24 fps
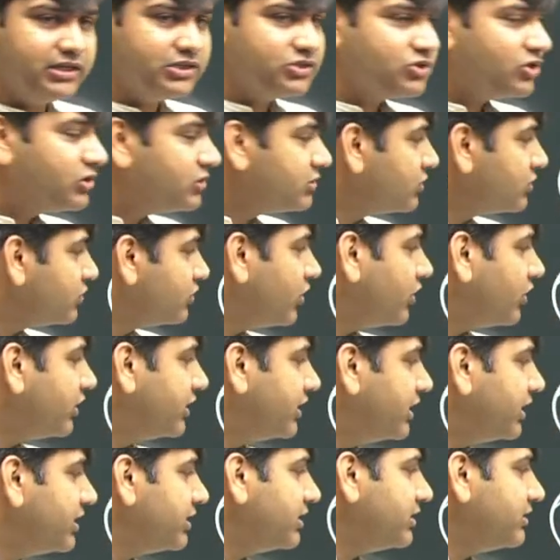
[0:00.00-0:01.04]
also not
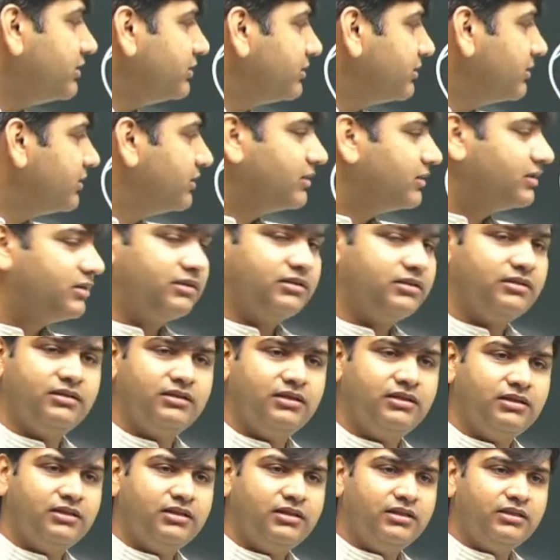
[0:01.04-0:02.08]
done,
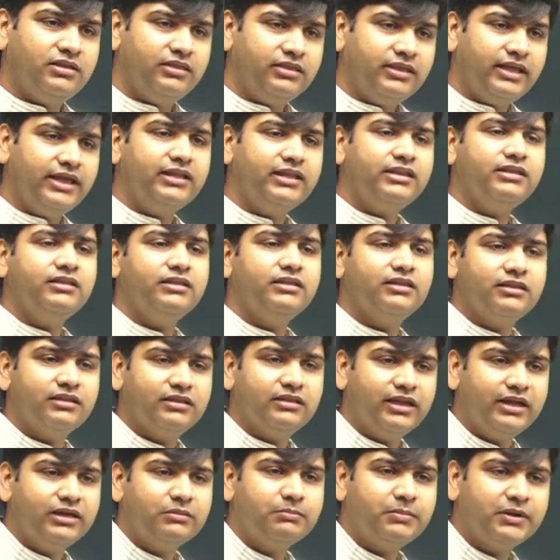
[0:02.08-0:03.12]
then
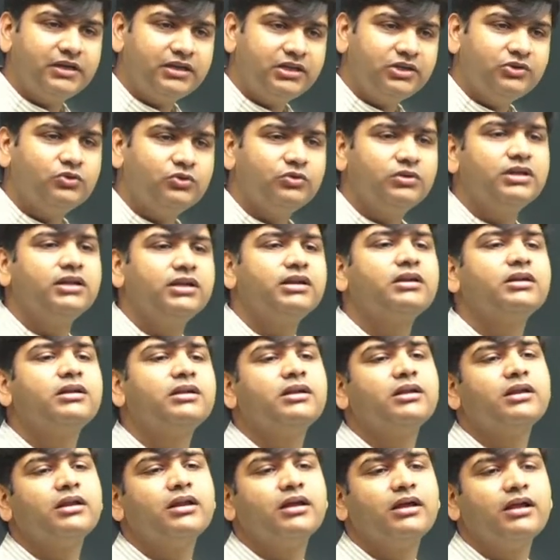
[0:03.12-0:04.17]
that particular
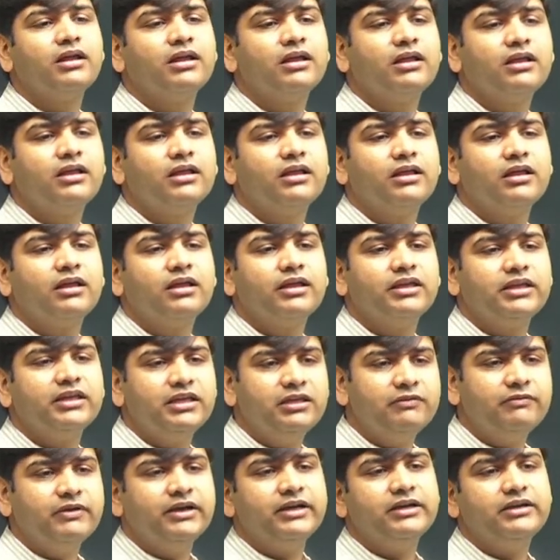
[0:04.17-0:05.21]

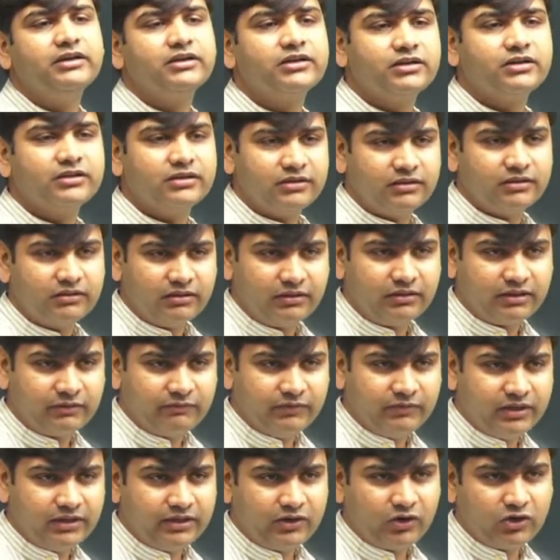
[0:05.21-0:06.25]
event will
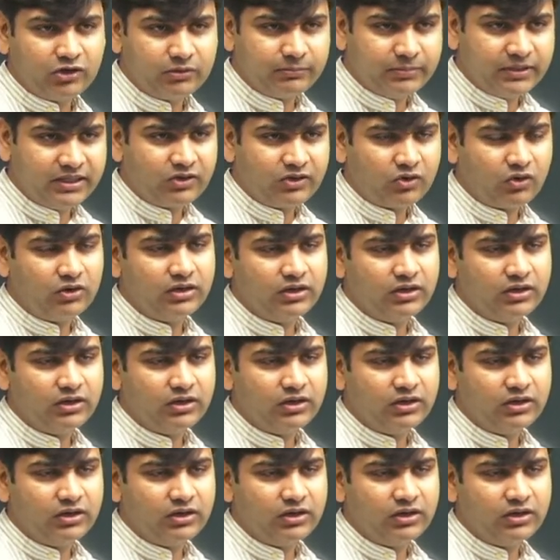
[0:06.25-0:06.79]
not be called